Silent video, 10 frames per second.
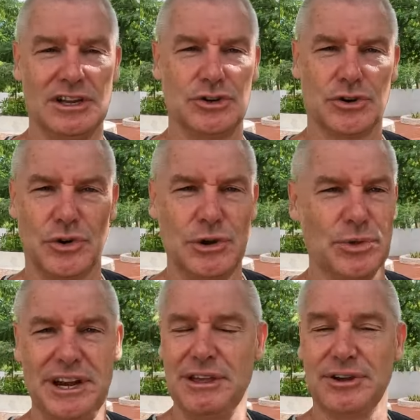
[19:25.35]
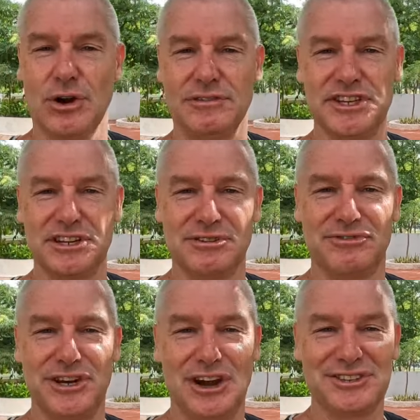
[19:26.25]
Do you agree with anything I've said in the
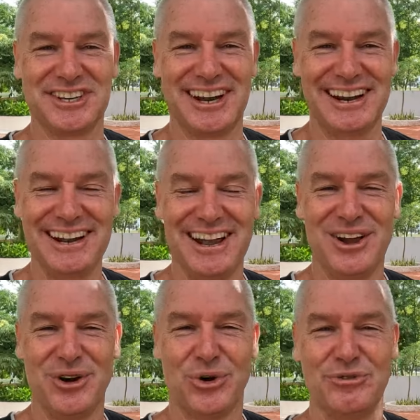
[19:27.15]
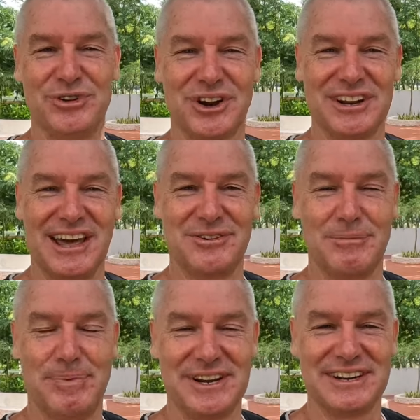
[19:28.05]
video today, or if you've got another
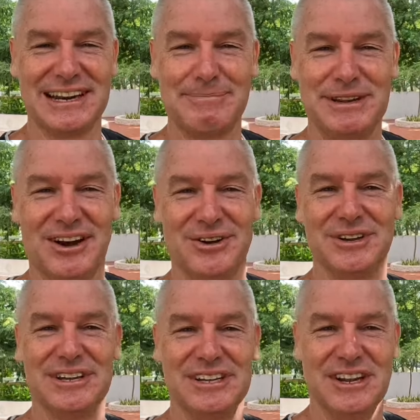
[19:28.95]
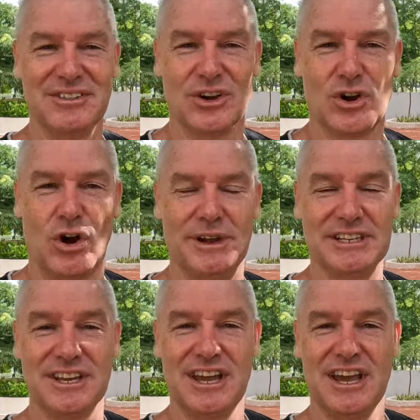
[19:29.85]
opinion, let me know in the
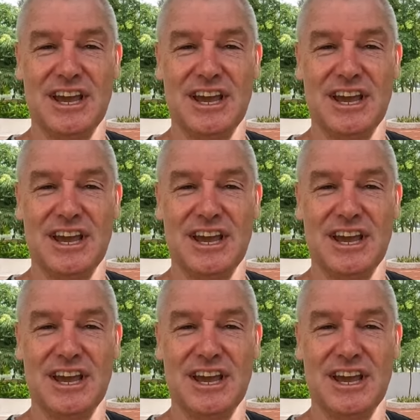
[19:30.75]
comments.